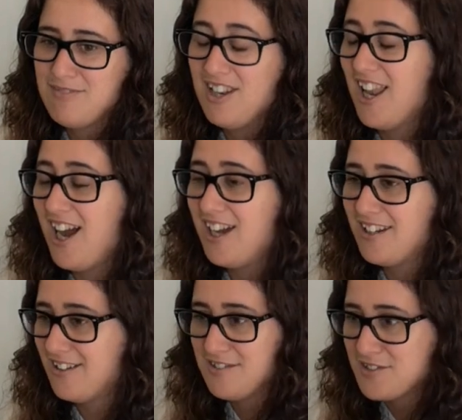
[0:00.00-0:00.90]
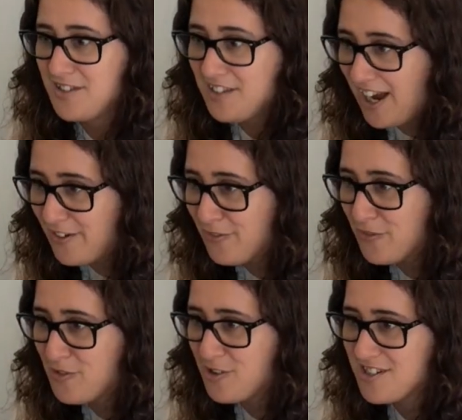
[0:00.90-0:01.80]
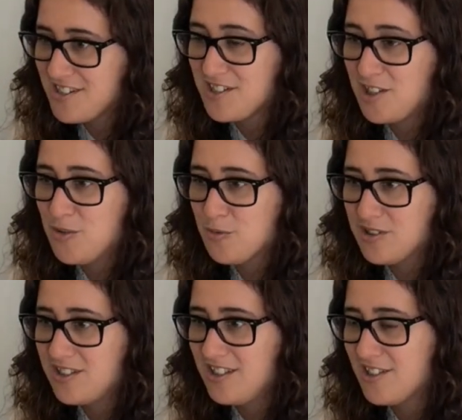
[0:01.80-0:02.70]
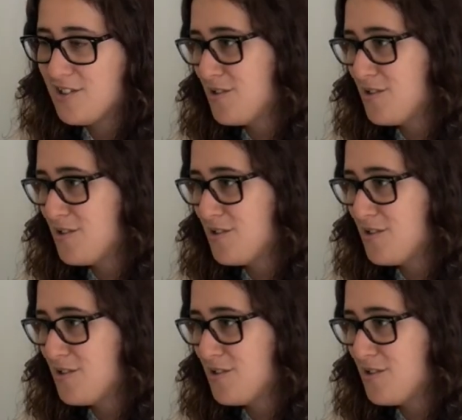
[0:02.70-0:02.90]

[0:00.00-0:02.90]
life of course as a key word here.